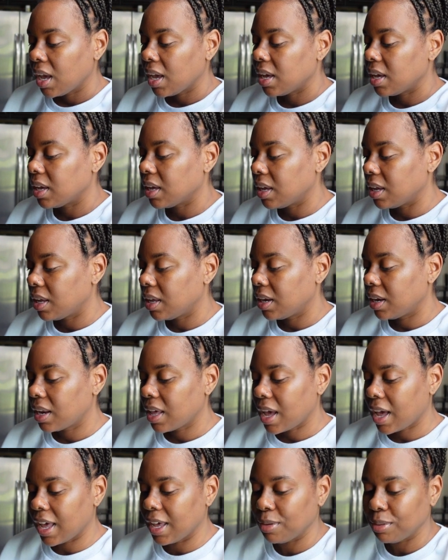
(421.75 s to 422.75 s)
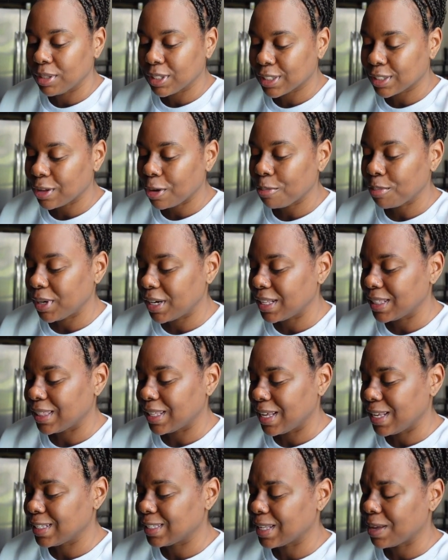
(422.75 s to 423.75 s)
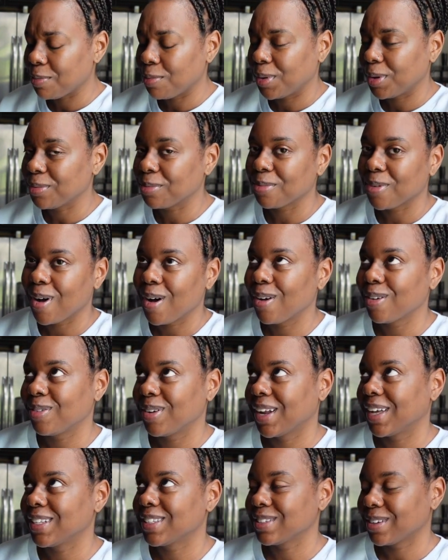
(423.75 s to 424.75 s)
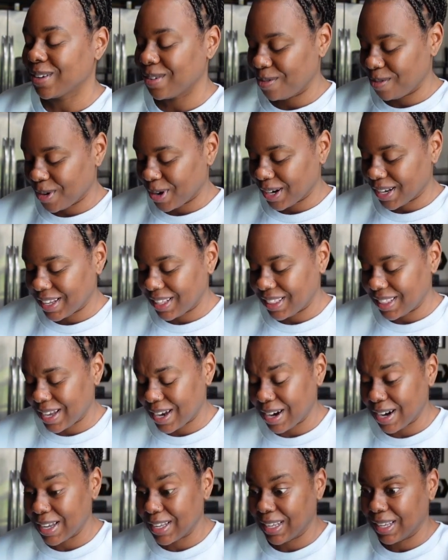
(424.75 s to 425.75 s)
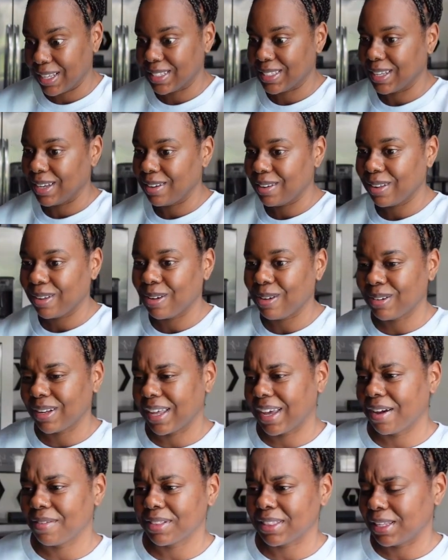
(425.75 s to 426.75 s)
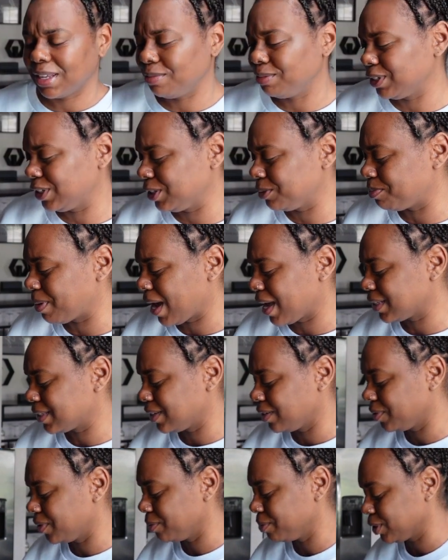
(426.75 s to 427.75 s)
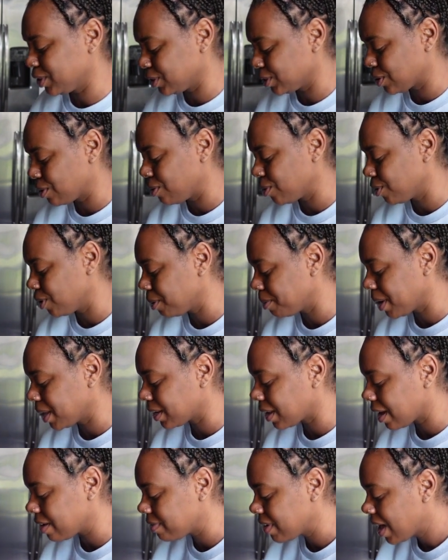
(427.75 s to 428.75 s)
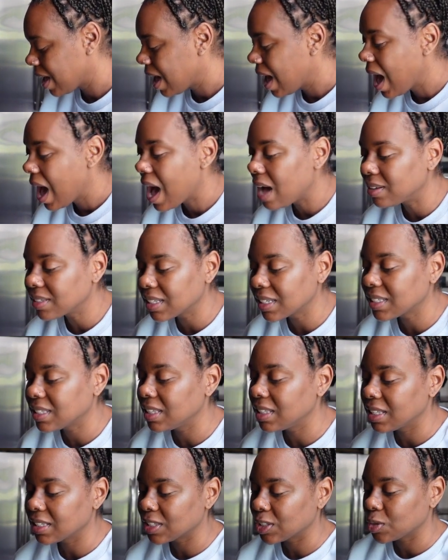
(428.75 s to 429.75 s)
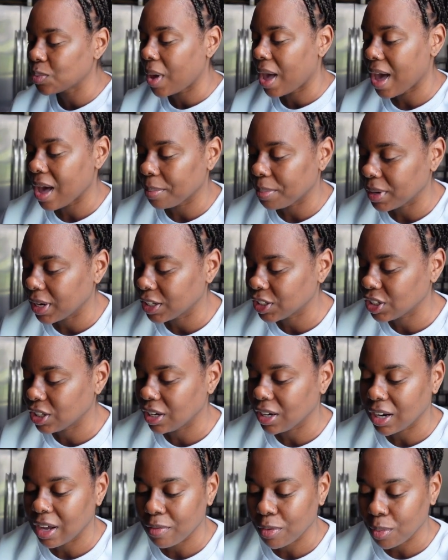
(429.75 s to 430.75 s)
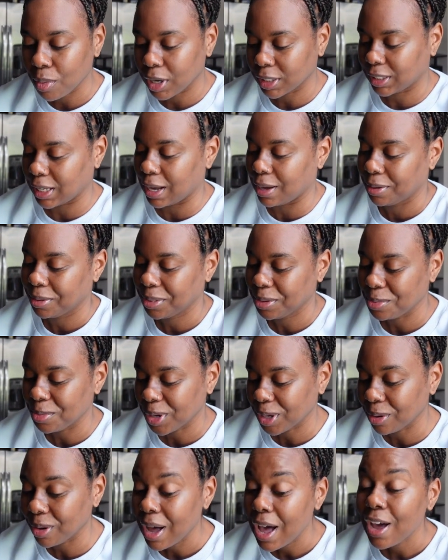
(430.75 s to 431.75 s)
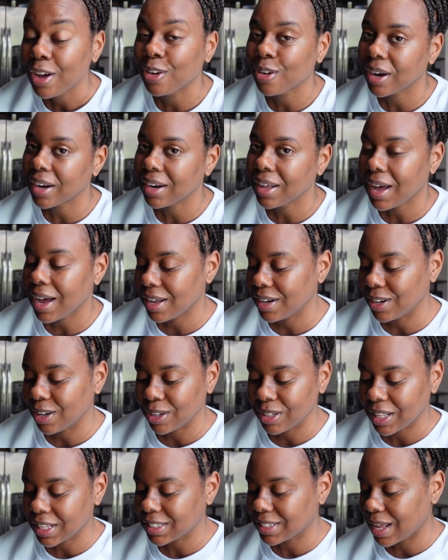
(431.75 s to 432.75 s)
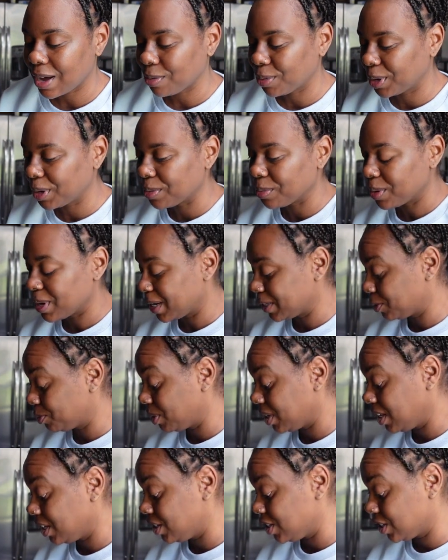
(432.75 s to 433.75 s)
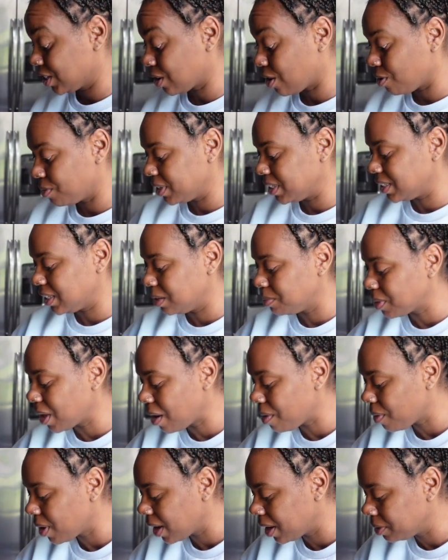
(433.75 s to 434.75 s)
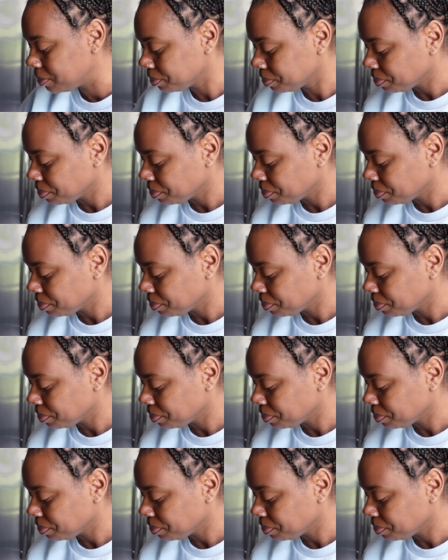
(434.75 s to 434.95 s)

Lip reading: And it was so many things that went wrong when I started working there and continued to go, like everything, it was just bad stuff that was just going on in my life. I was like, see, this is what happened. I should have never walked out the wheel. Granted, I know that's not what it was, but it just always seemed that way.